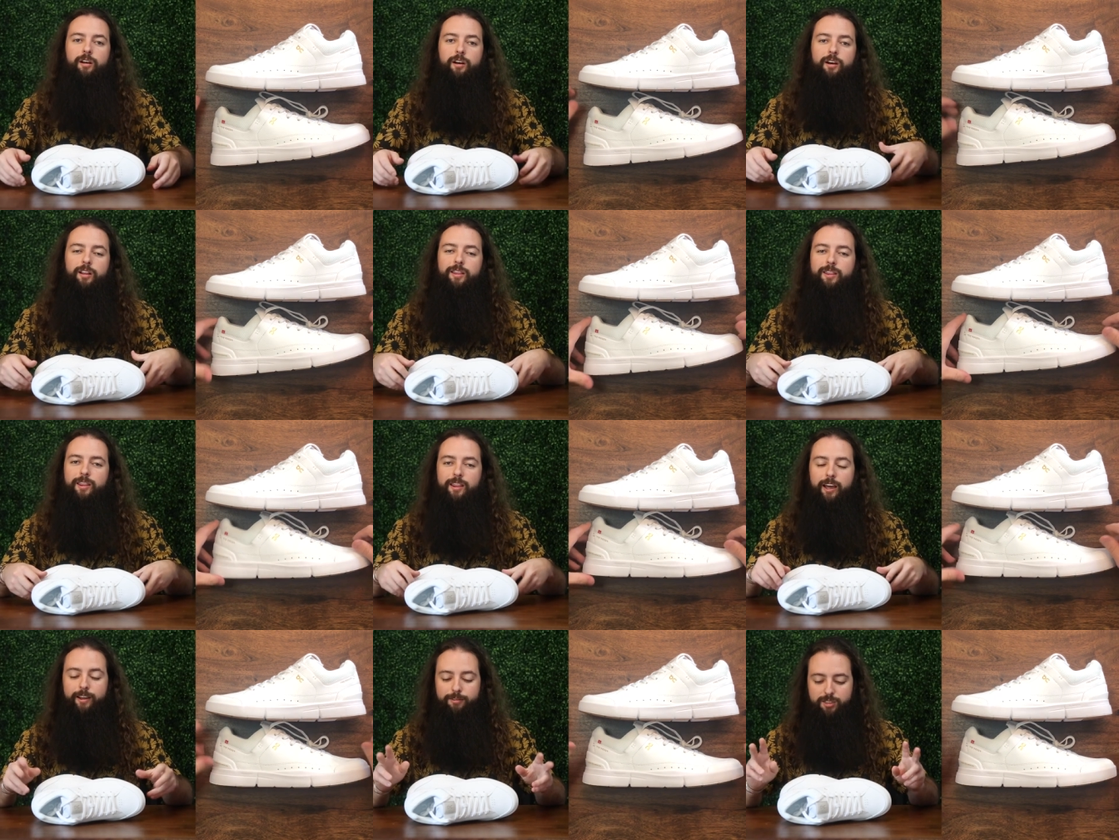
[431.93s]
uh,
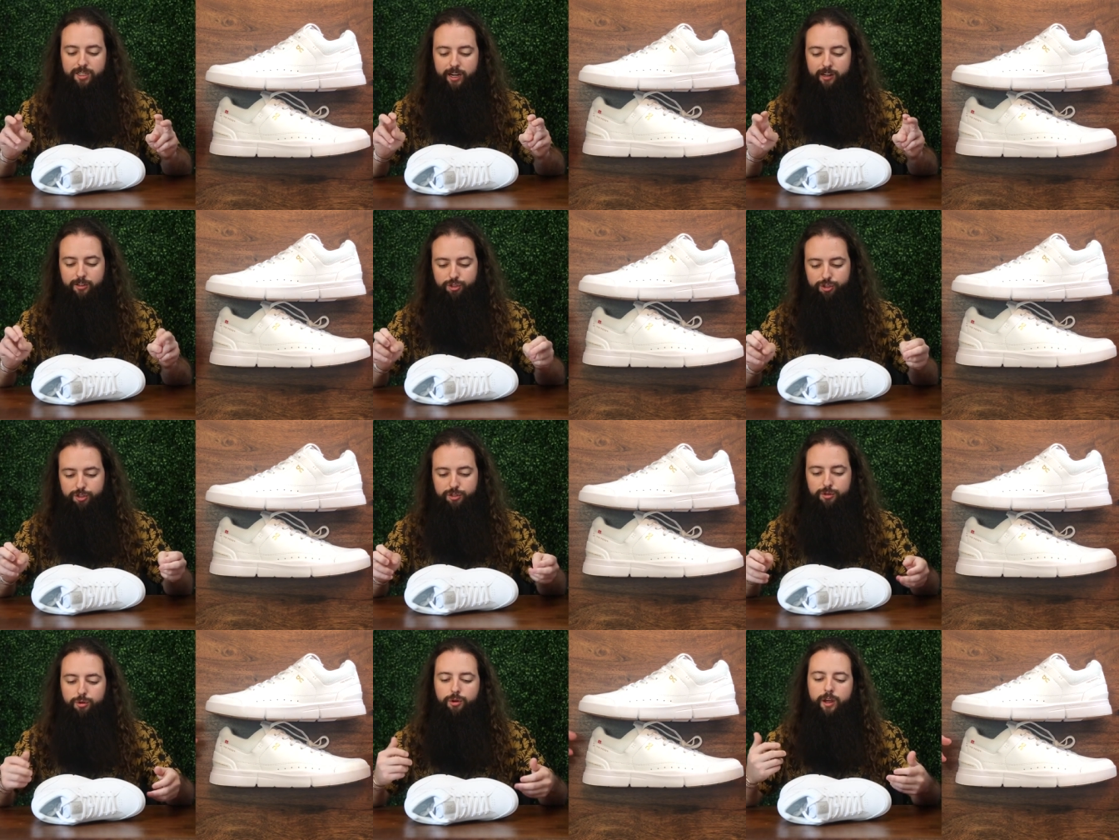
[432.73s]
lifestyle
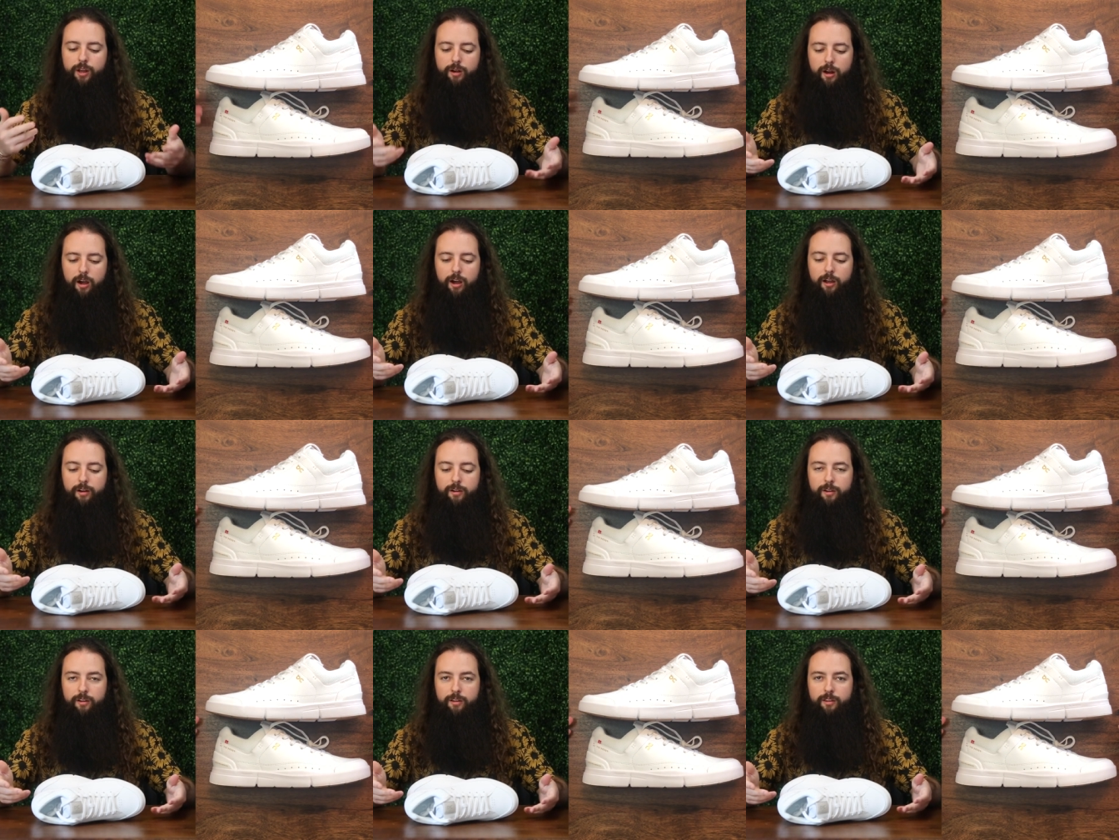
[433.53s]
shoe and
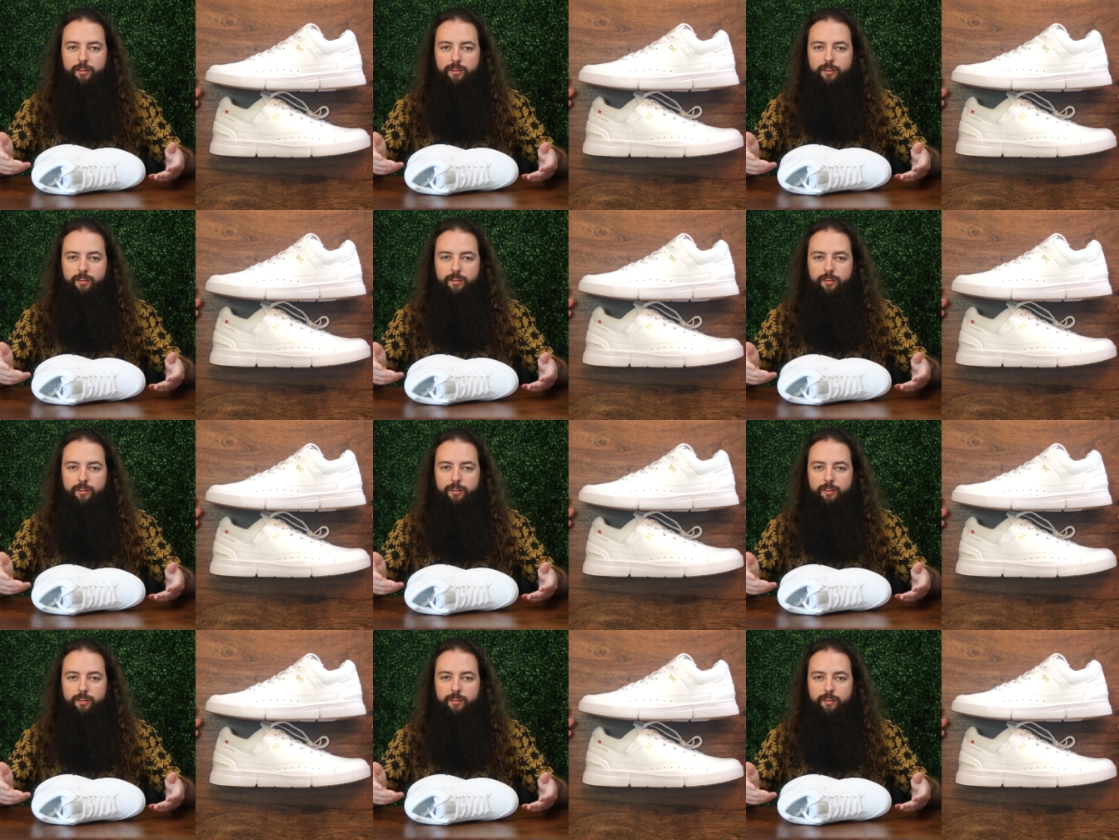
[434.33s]
not